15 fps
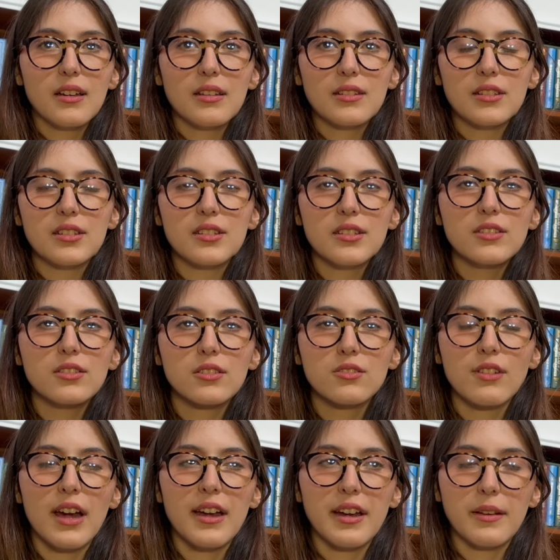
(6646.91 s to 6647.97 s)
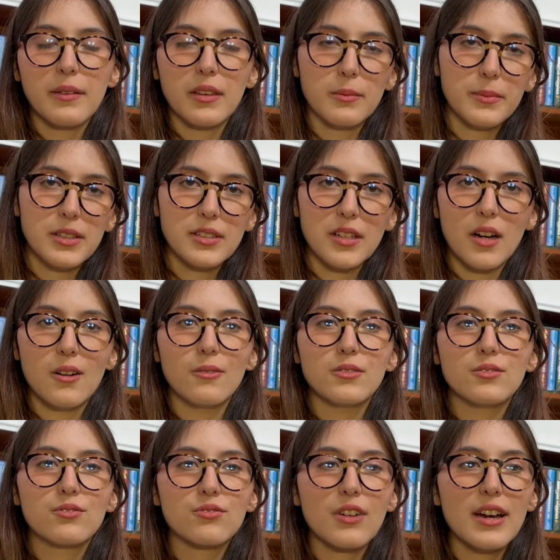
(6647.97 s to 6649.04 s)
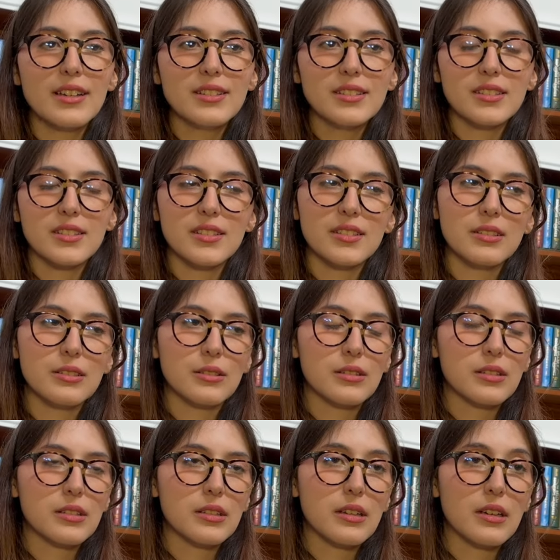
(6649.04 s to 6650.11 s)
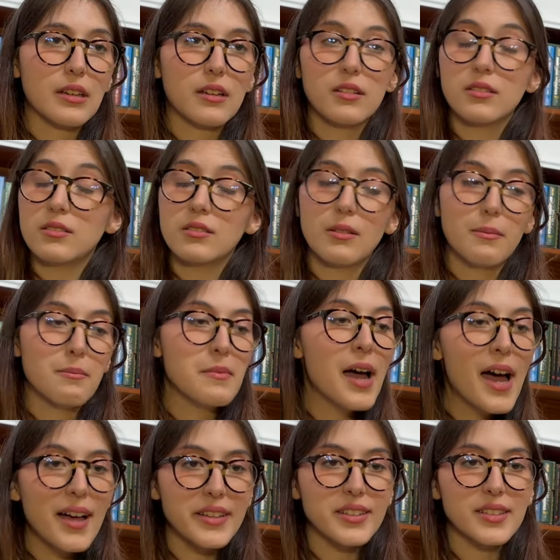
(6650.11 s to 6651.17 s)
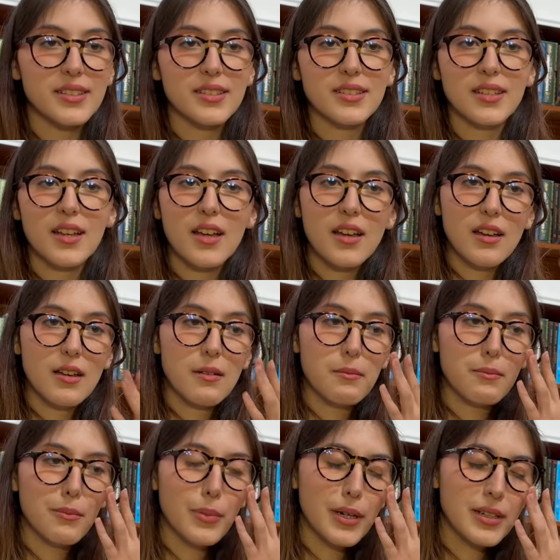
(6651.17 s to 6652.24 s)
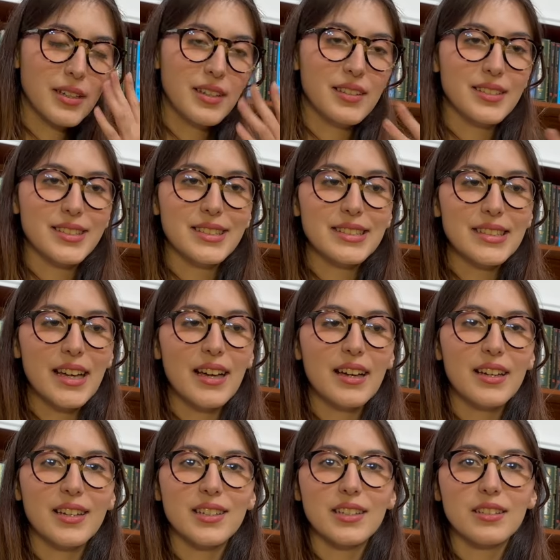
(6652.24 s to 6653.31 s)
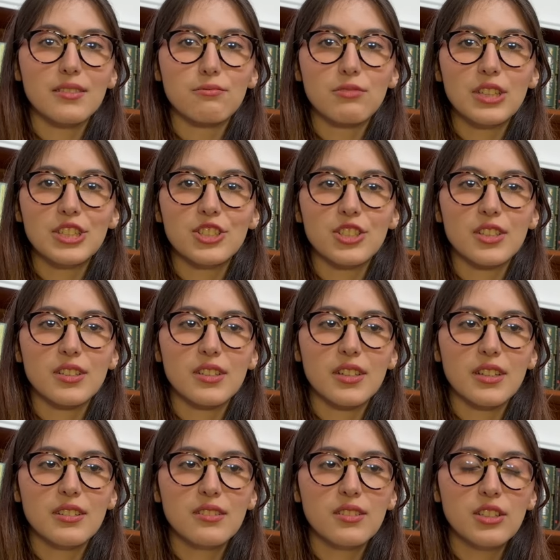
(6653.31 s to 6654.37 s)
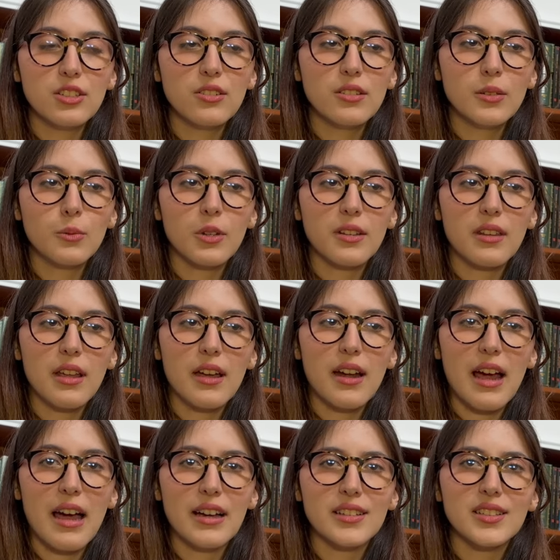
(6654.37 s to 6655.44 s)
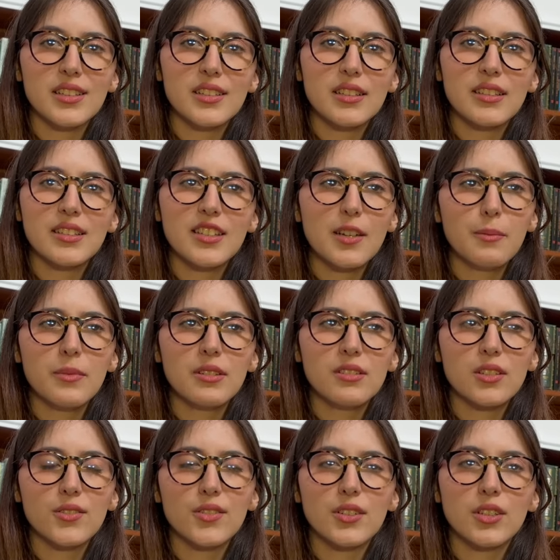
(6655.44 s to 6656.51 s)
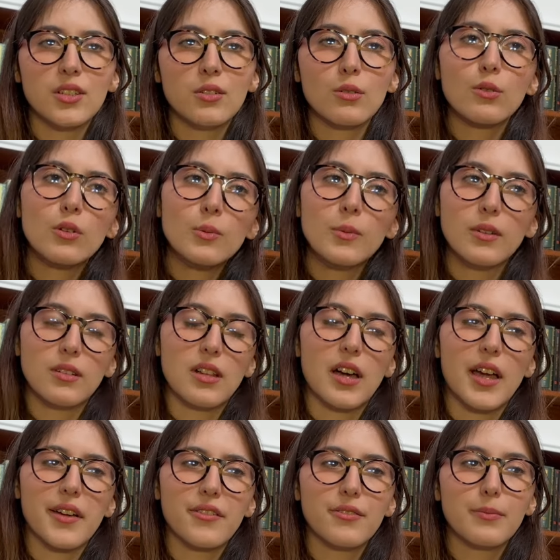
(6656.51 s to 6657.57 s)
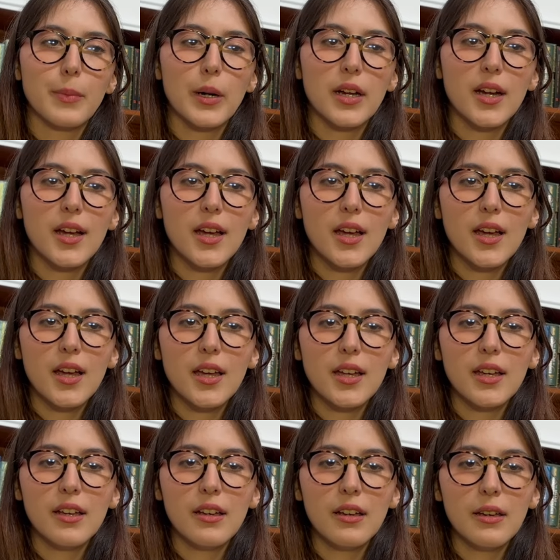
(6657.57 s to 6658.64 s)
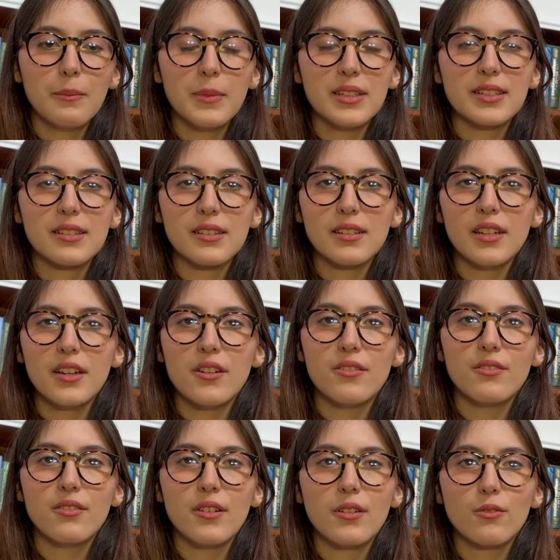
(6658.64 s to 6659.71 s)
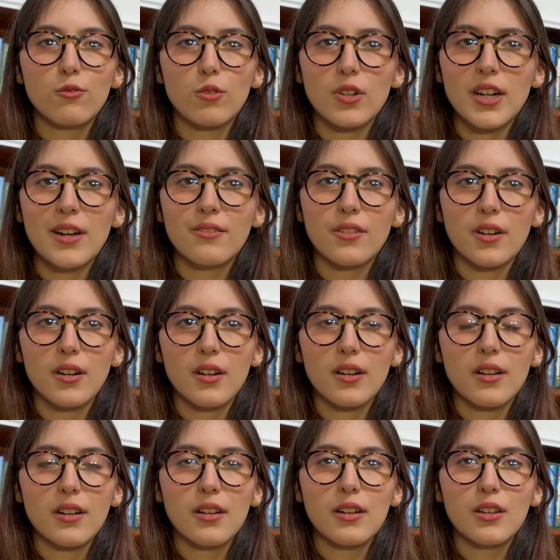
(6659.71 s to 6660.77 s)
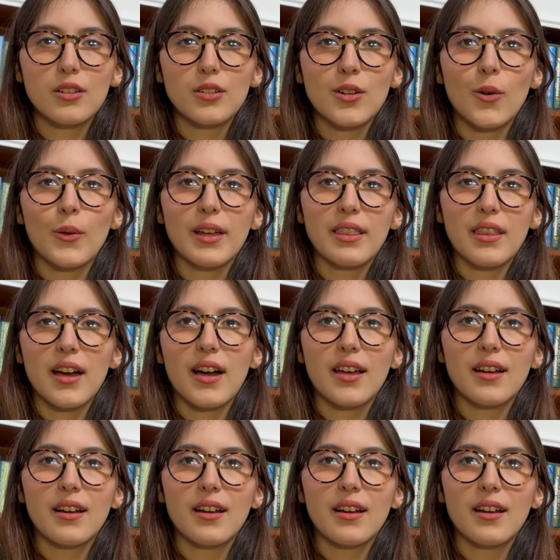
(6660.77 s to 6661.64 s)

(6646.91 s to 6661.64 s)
disintegrating themselves. Francis is a mess. Bunny is dead. Richard is the only one that has a semblance of a normal life, but he must live forever knowing that